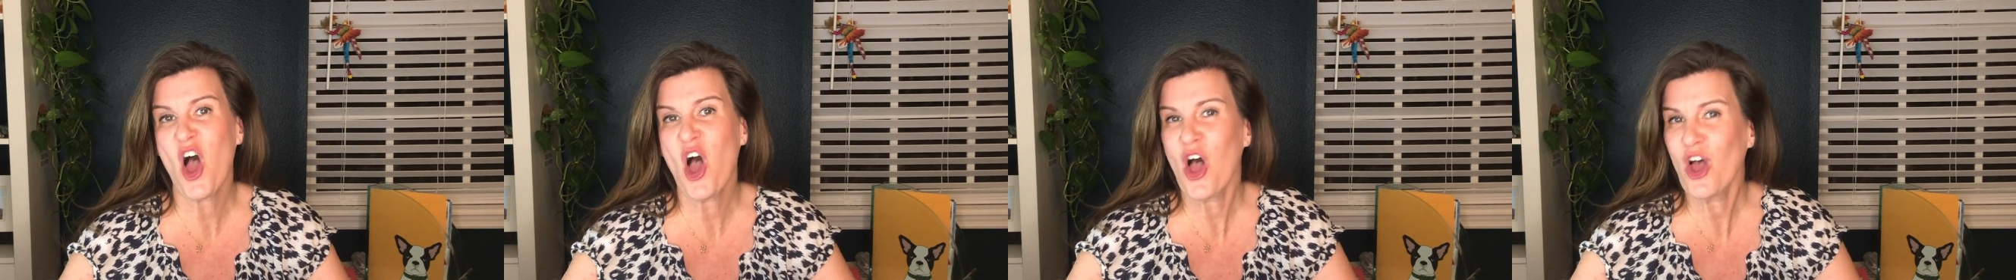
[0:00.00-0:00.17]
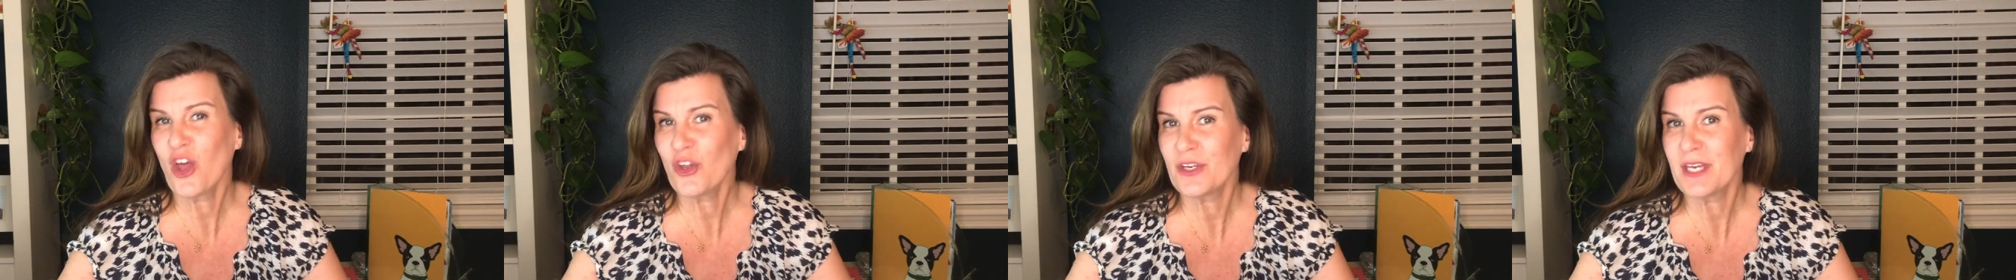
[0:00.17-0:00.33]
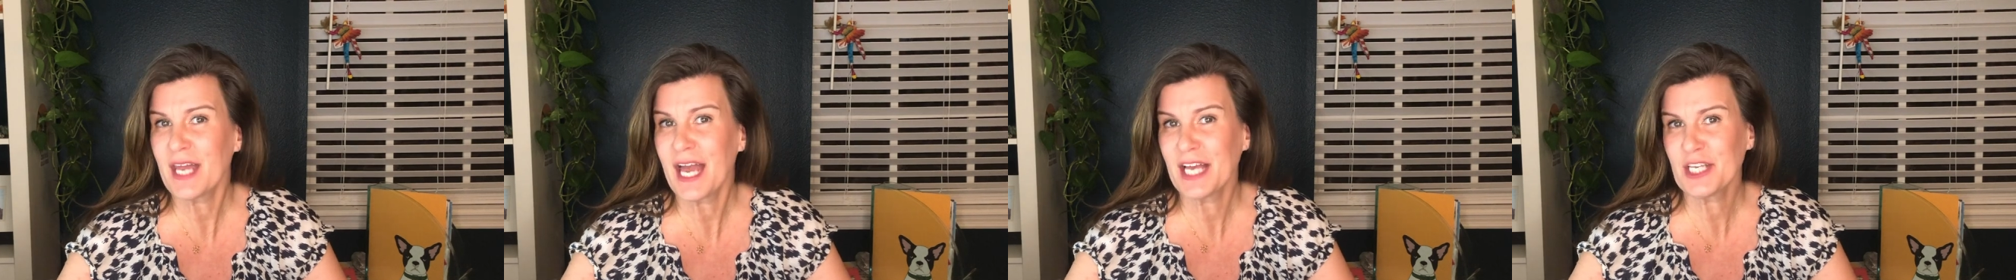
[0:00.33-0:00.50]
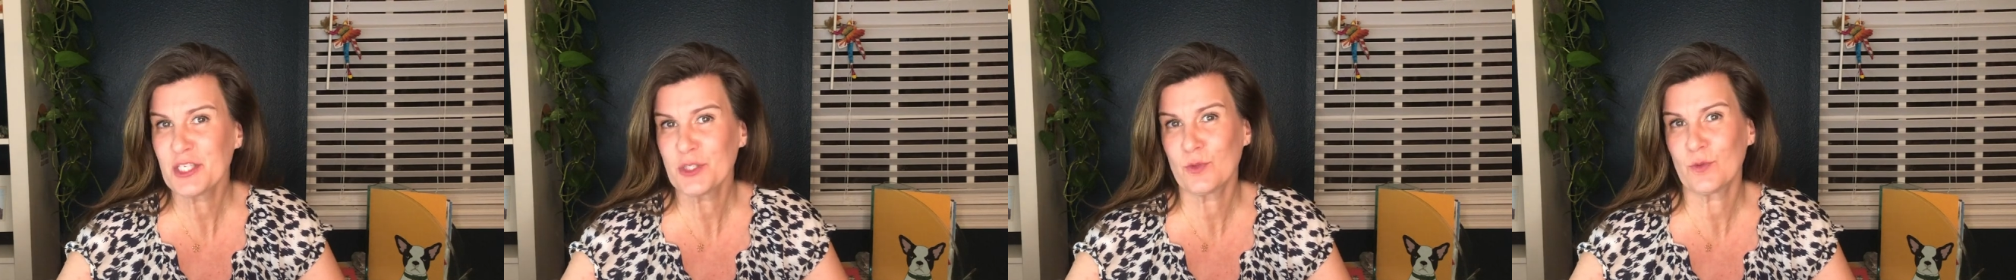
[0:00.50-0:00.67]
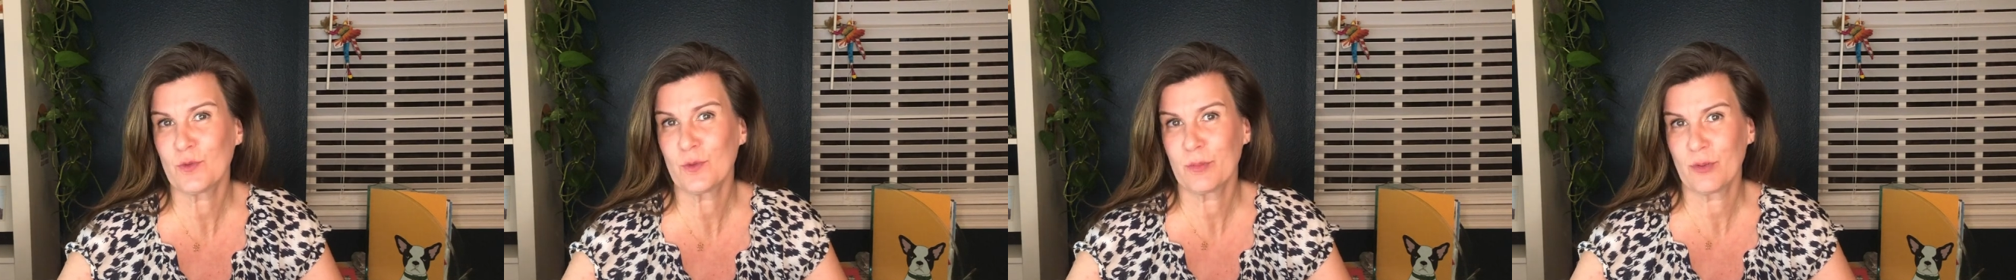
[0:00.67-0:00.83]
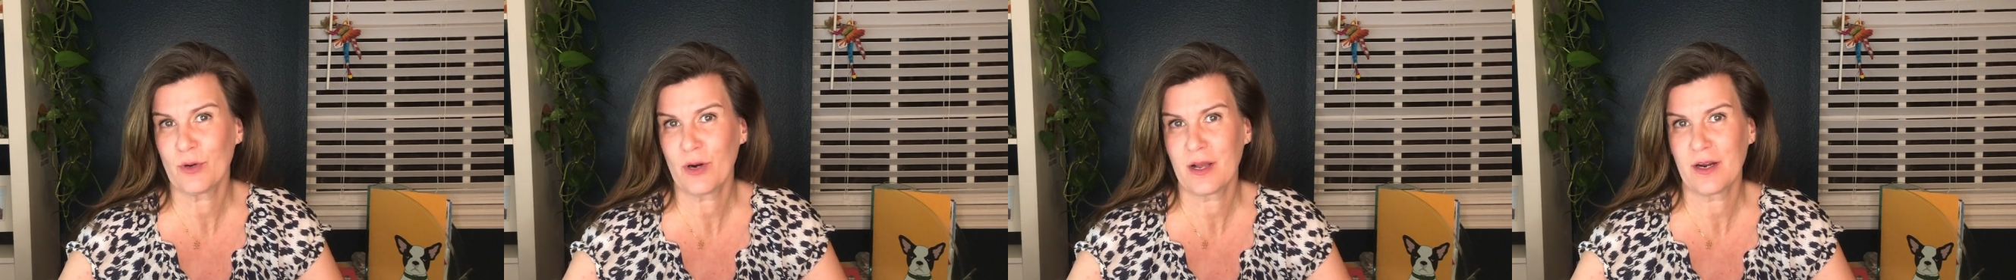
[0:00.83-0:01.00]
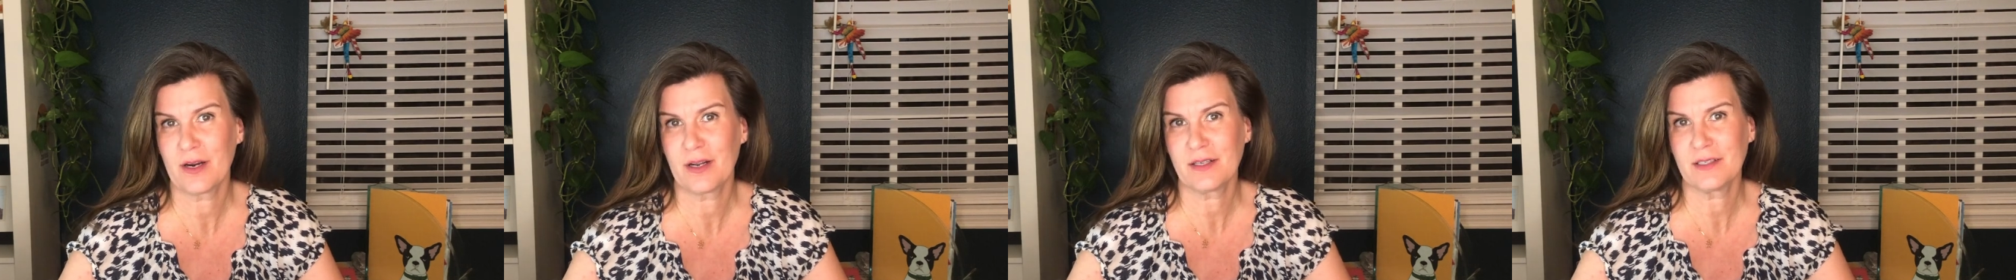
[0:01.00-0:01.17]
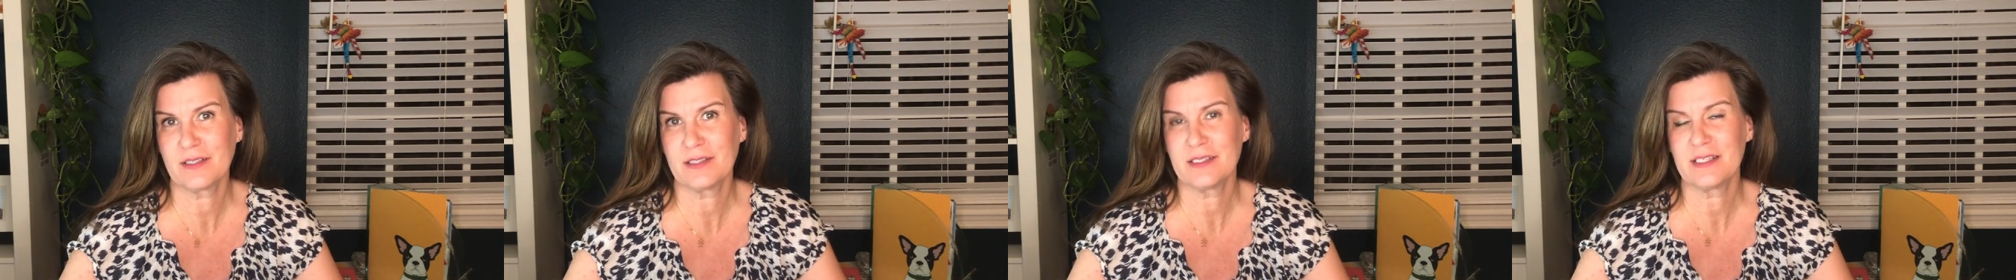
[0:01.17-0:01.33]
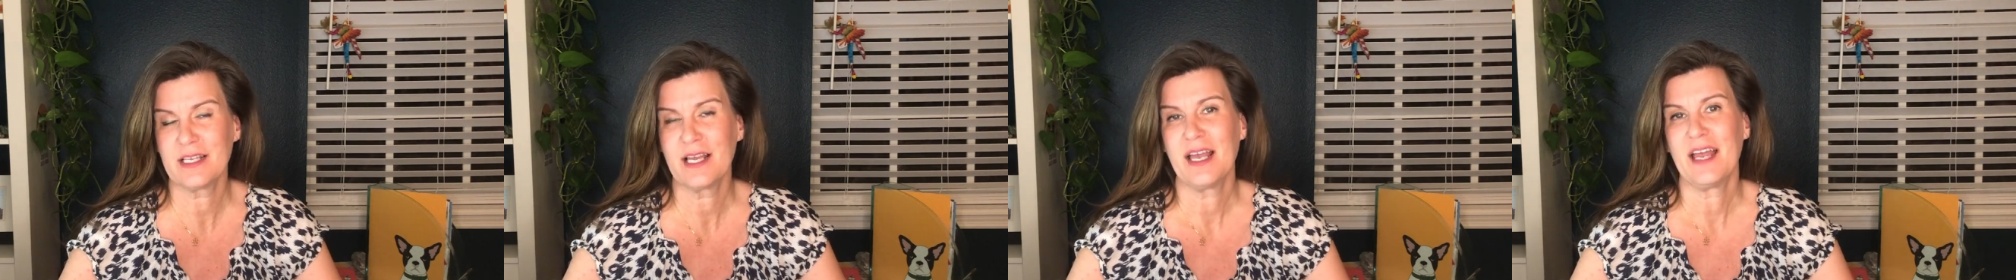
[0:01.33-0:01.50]
all natural
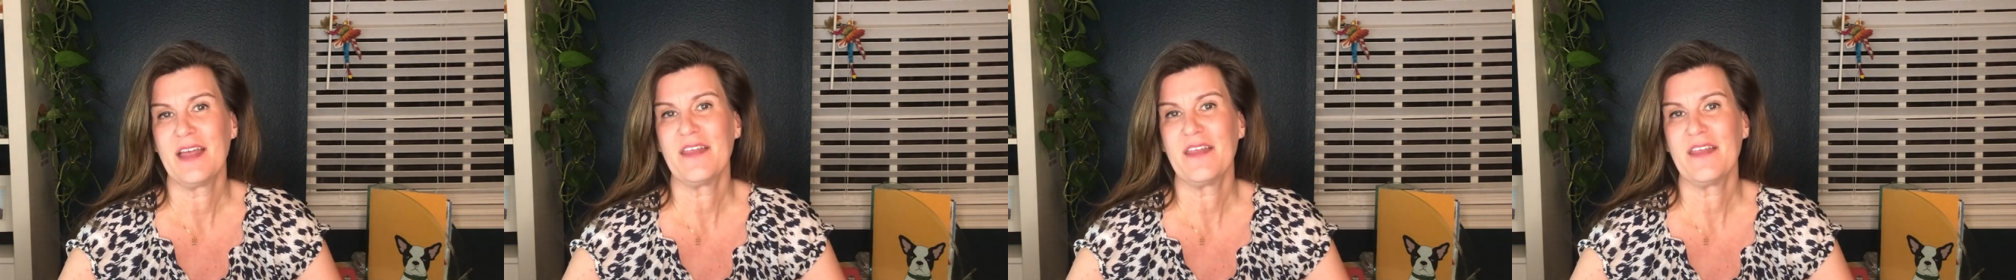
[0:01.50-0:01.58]
products